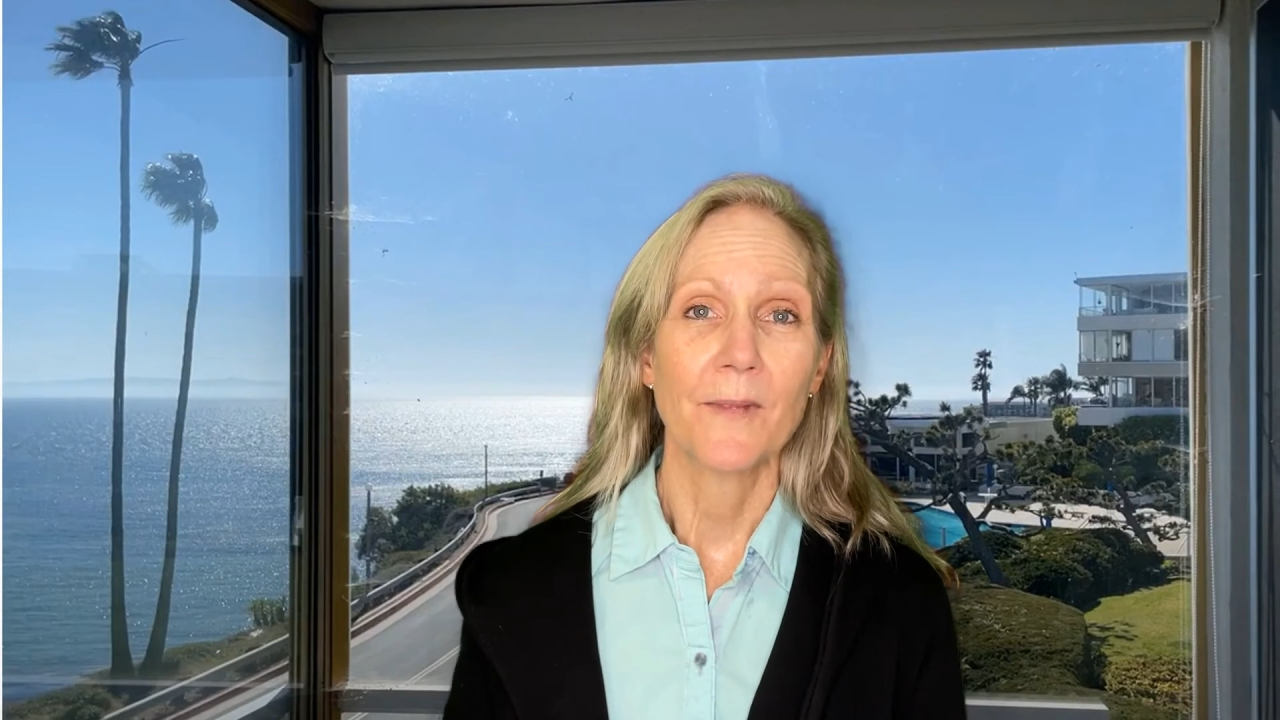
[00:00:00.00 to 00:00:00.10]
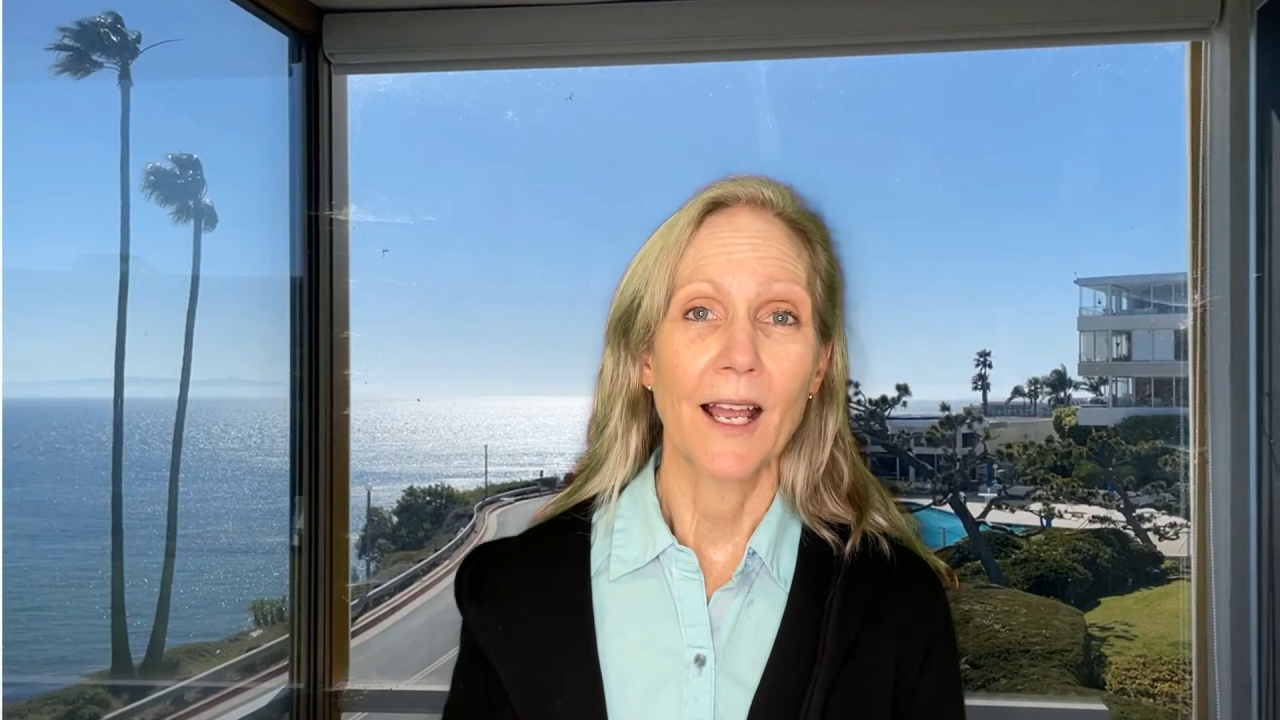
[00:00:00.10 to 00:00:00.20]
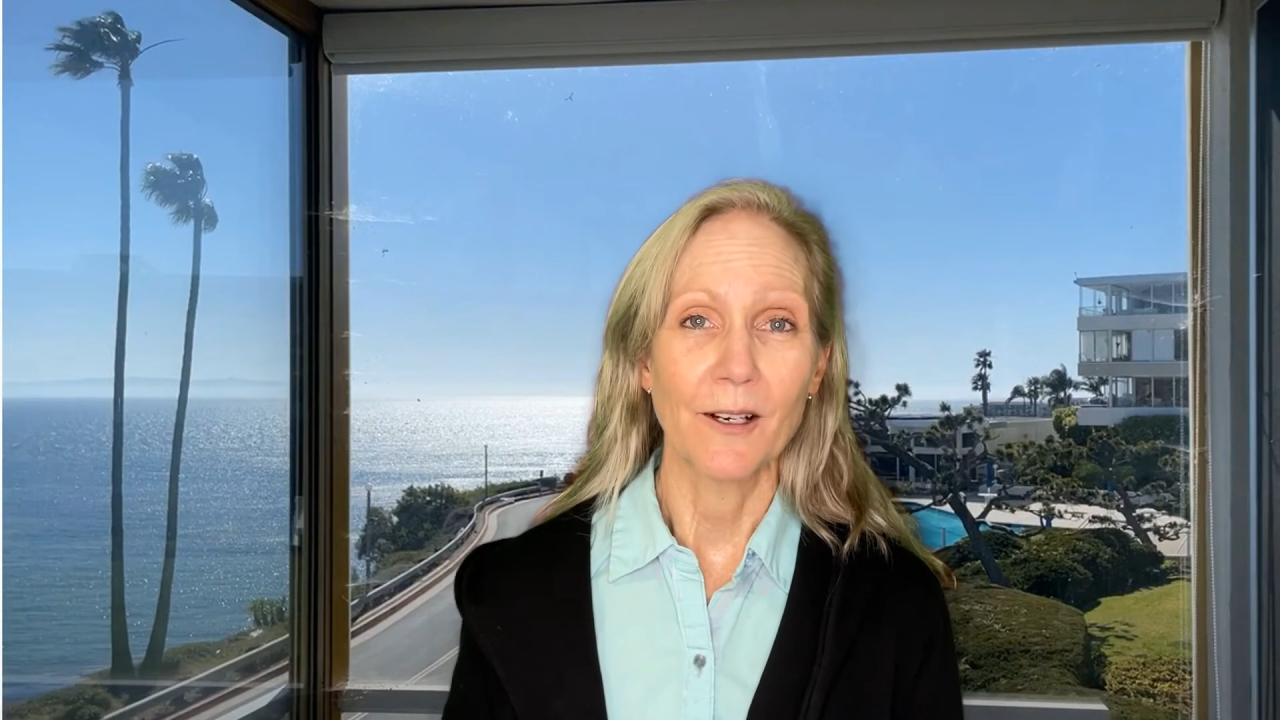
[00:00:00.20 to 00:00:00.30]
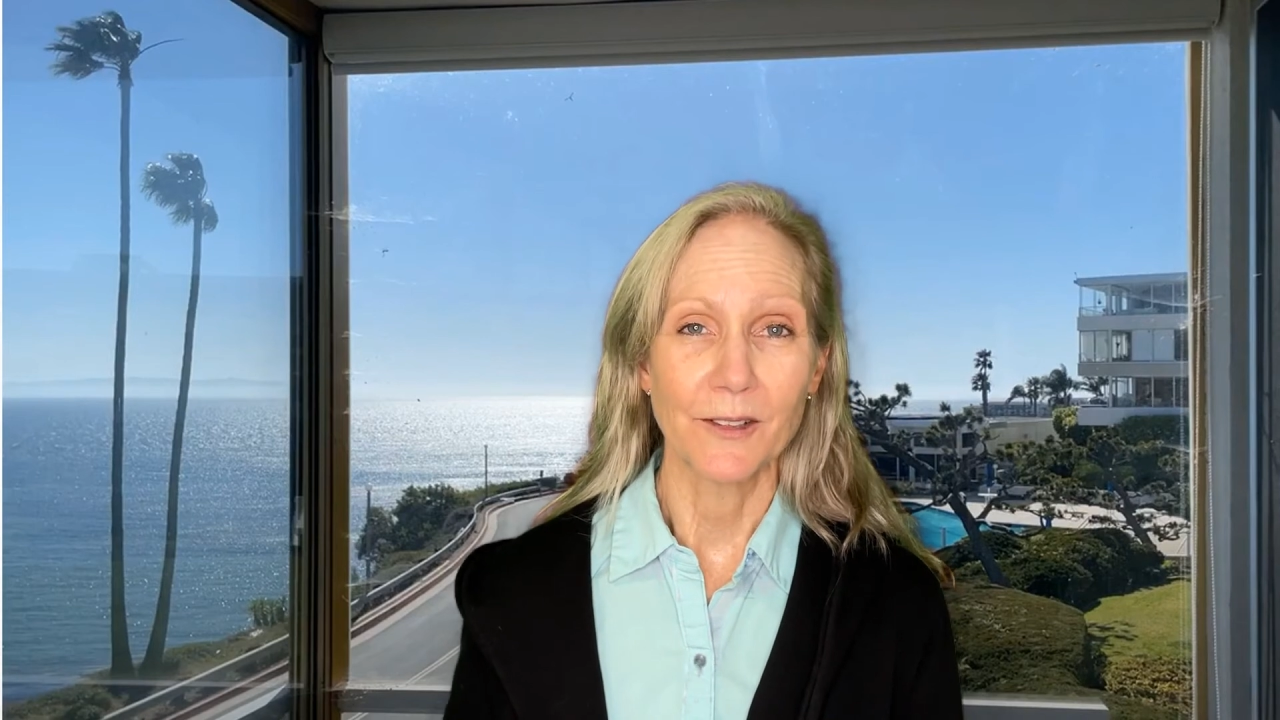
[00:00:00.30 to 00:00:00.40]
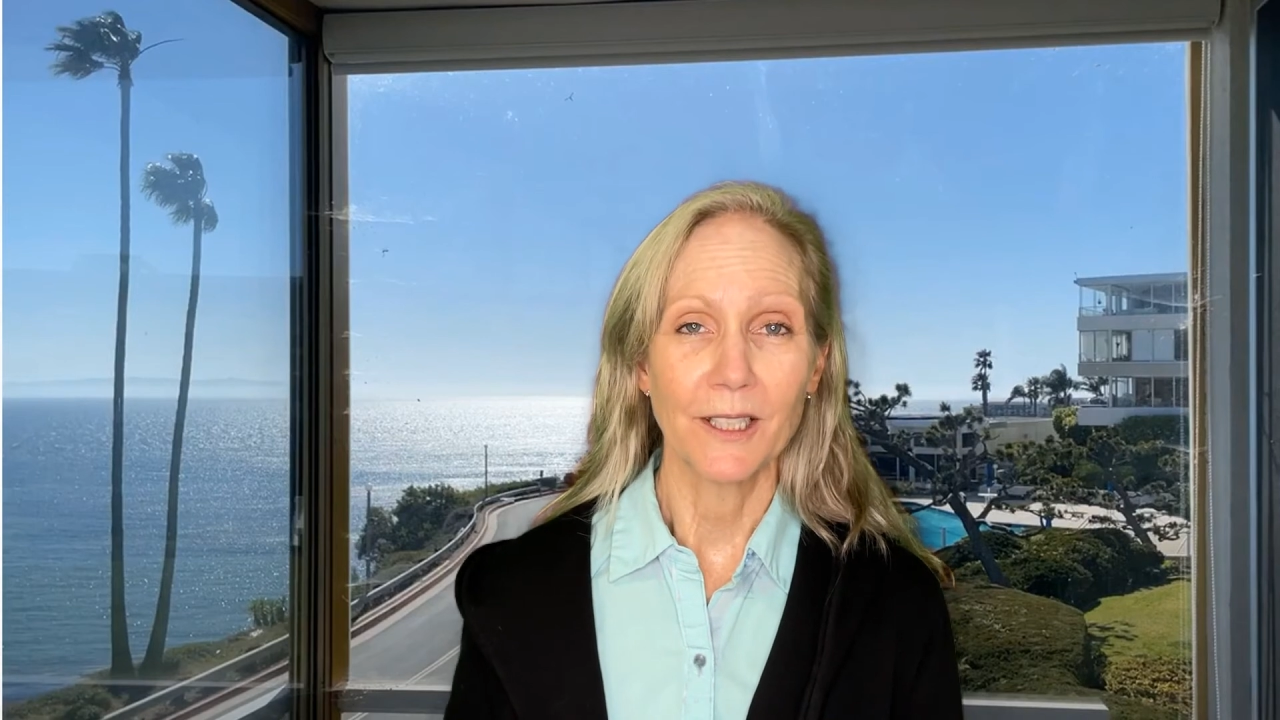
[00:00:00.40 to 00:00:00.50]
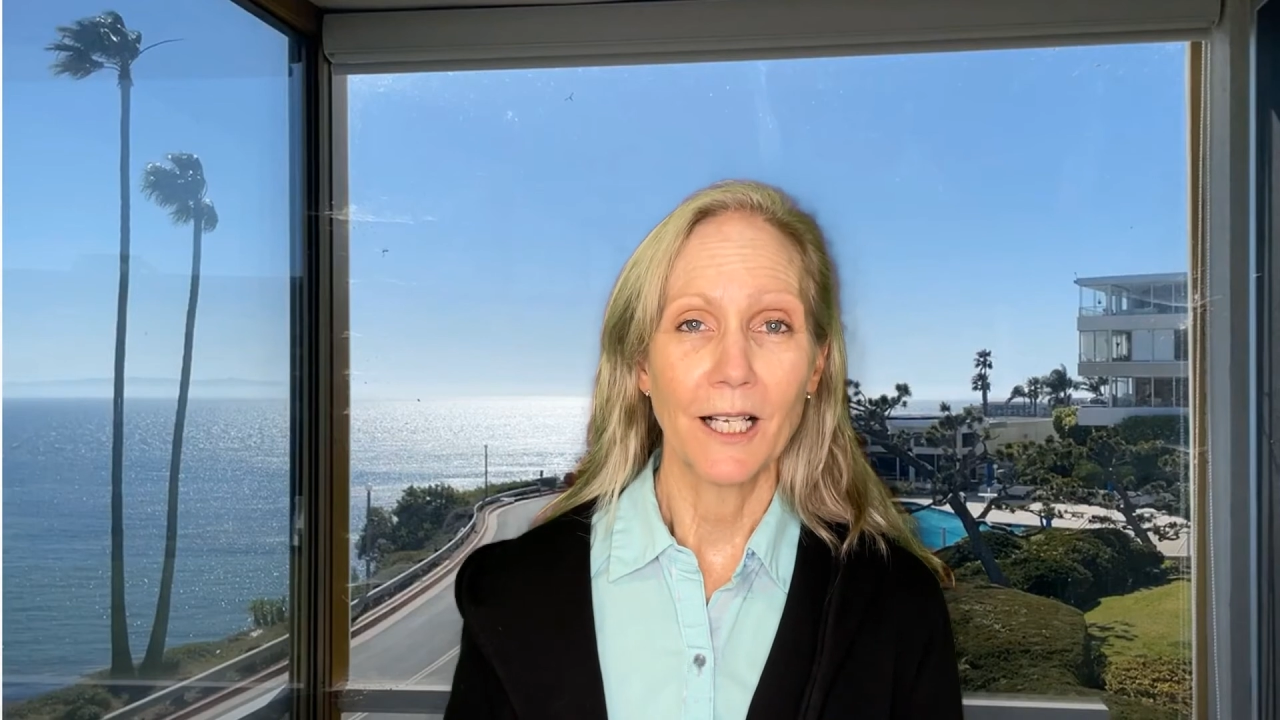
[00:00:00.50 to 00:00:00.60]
housing